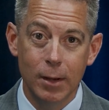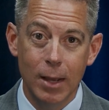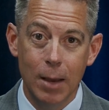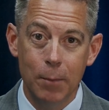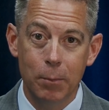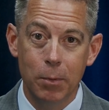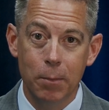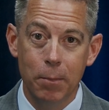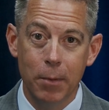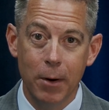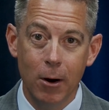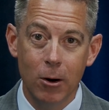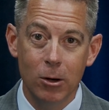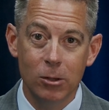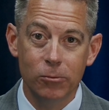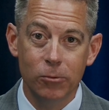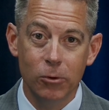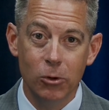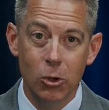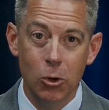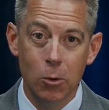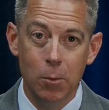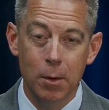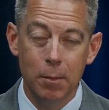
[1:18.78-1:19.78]
and prepare us
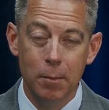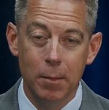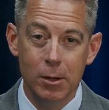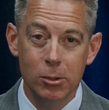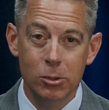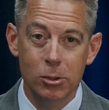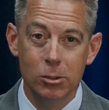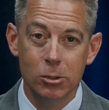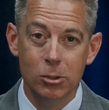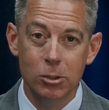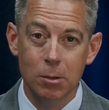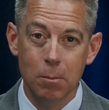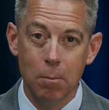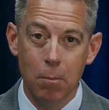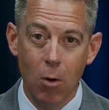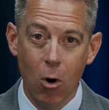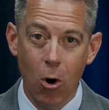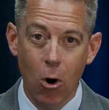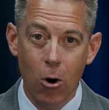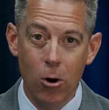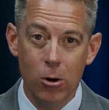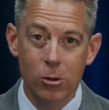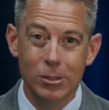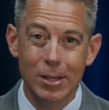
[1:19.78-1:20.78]
for human missions to
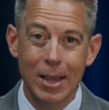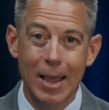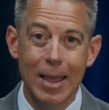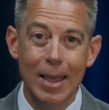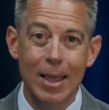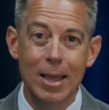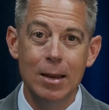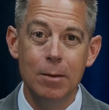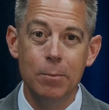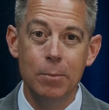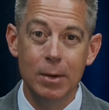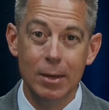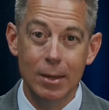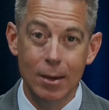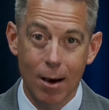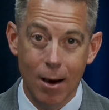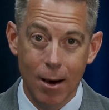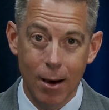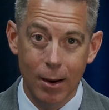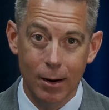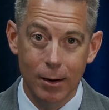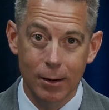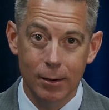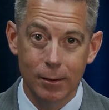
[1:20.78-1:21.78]
Mars and
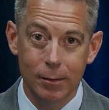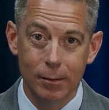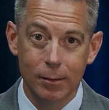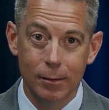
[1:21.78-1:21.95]
beyond.